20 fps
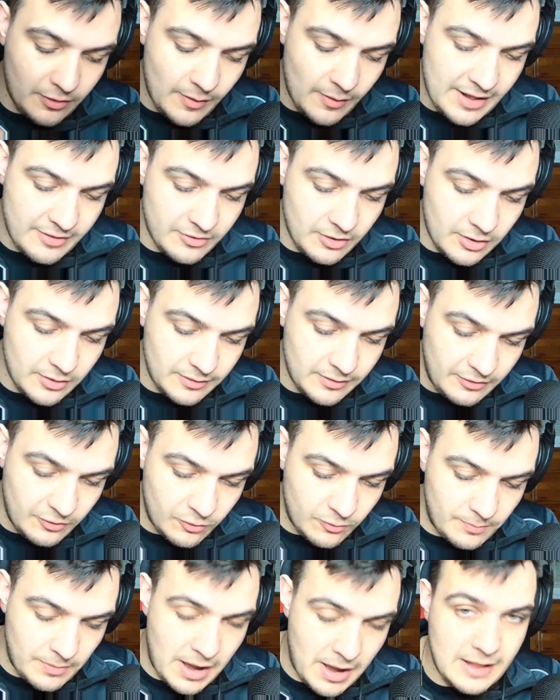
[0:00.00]
has earned its
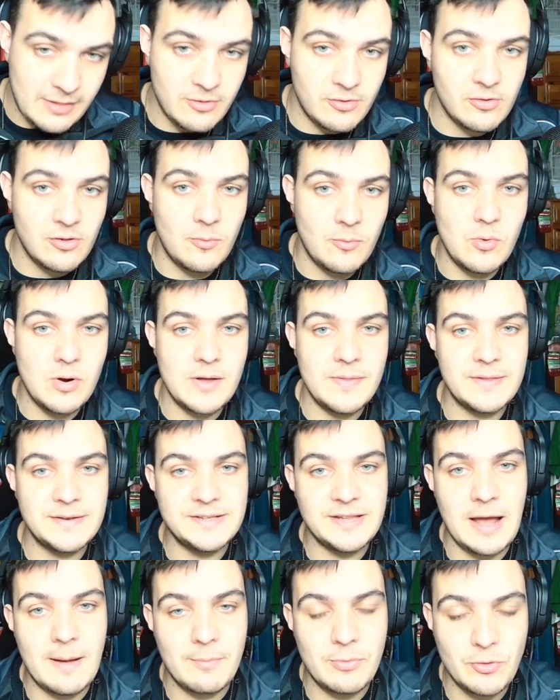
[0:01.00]
spot somewhere in the
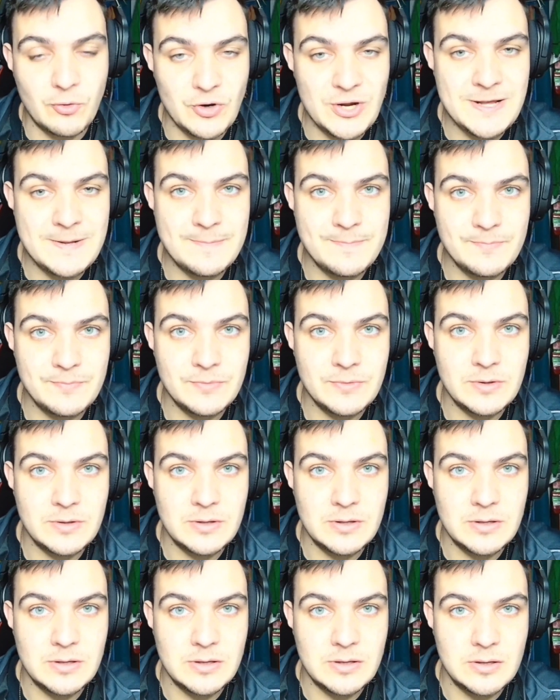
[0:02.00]
top 3.
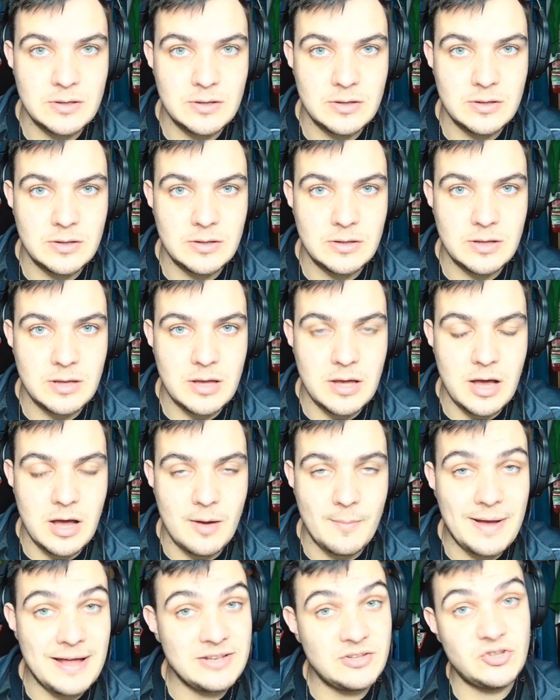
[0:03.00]

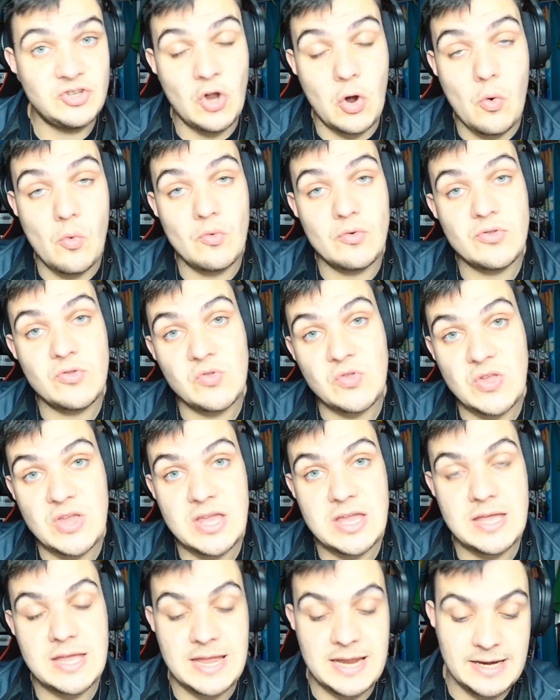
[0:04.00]
I don't
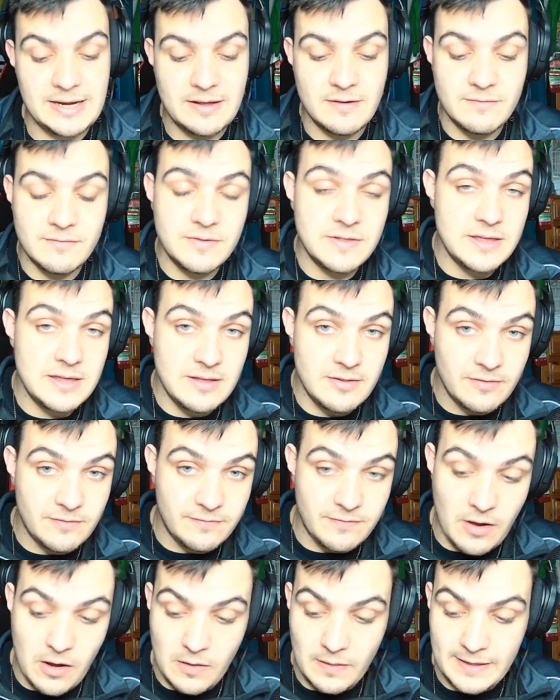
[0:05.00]
see any of these
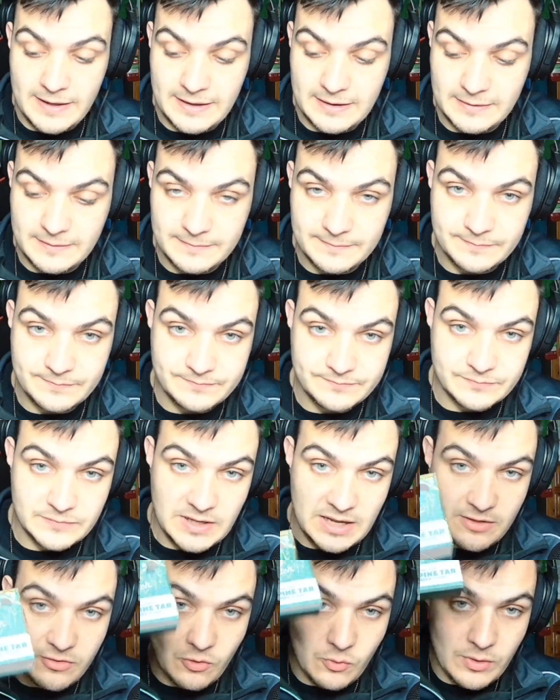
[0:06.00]
falling,
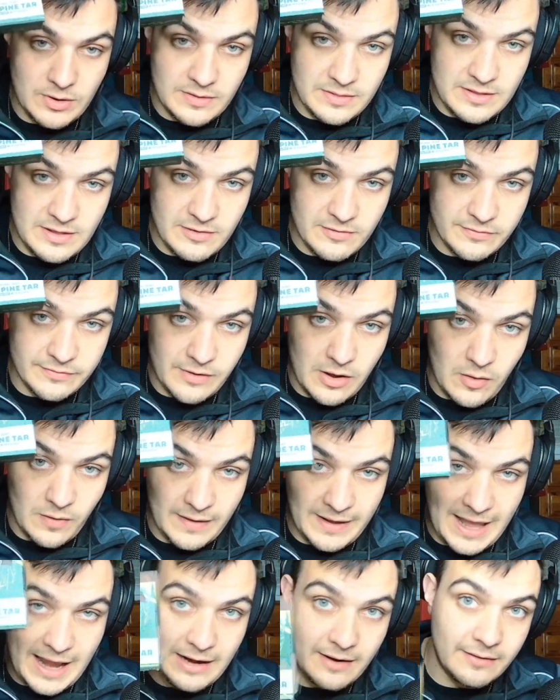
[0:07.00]
either one of these
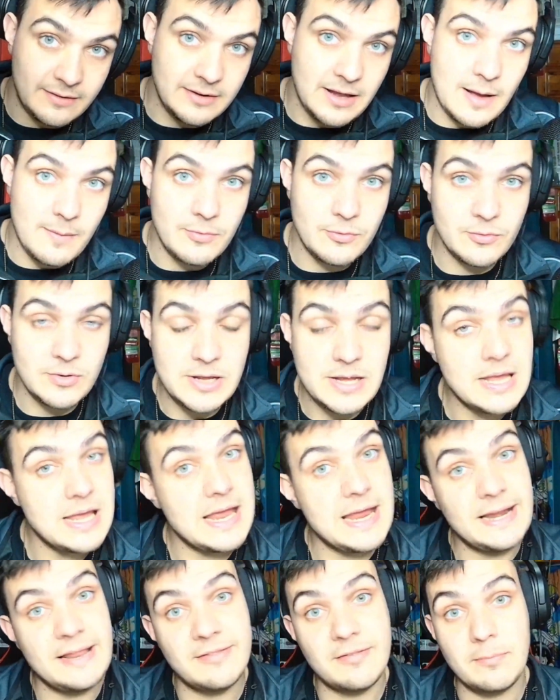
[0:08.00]
falling out of the top 3.
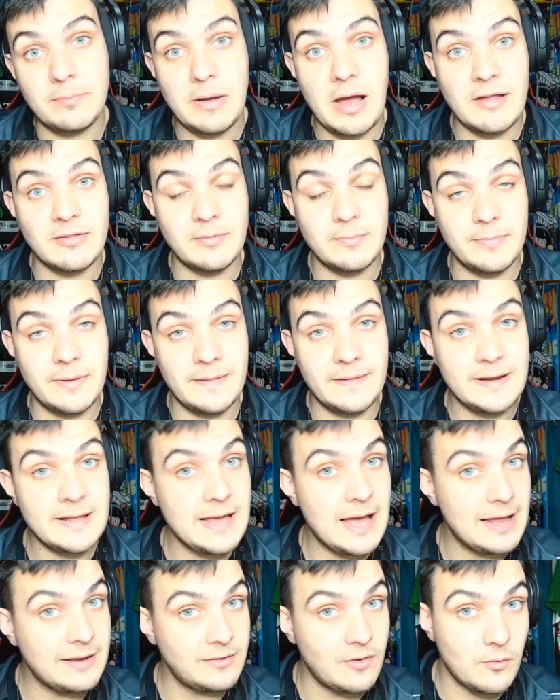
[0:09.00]
It is a possibility.
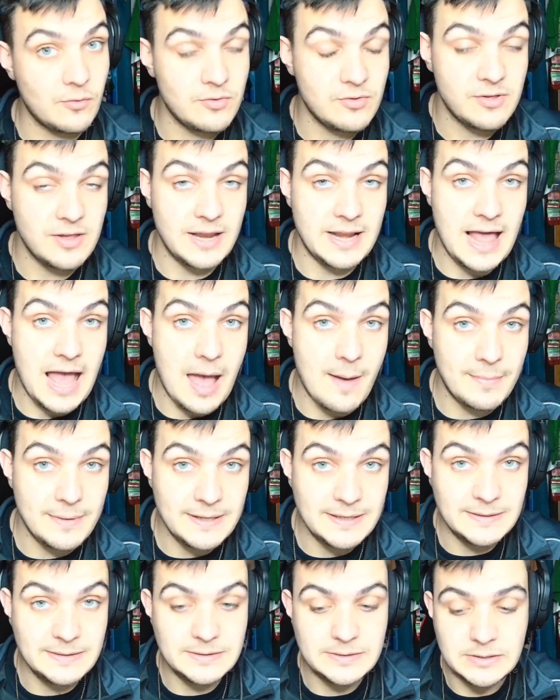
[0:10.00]
I don't see it
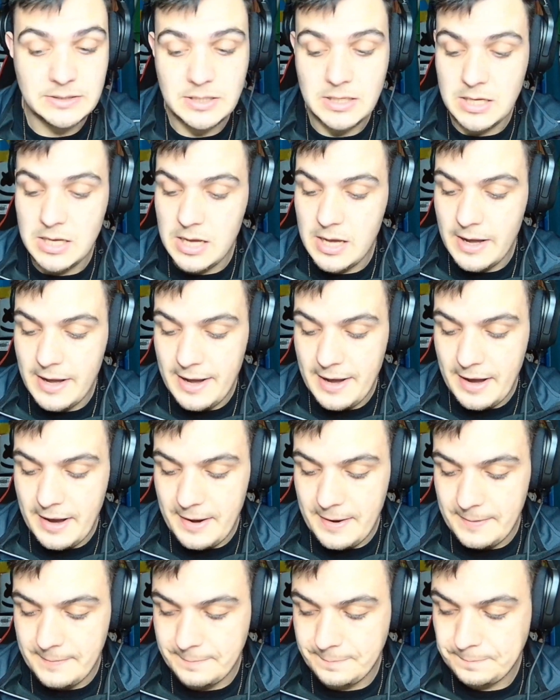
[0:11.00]
happening.
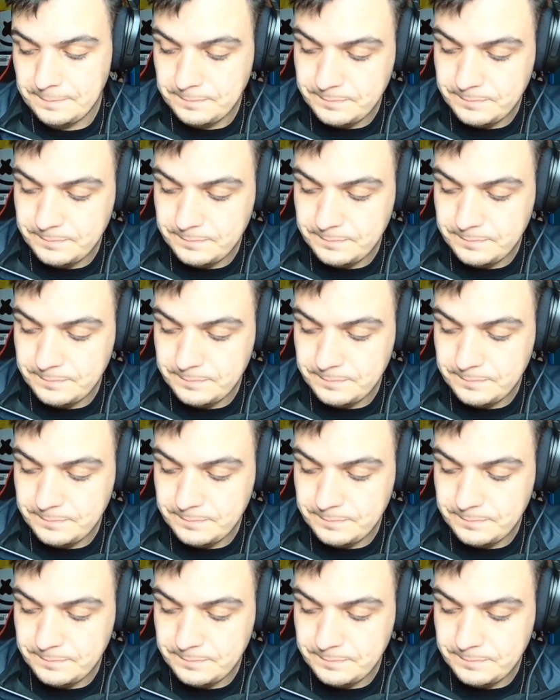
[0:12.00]
That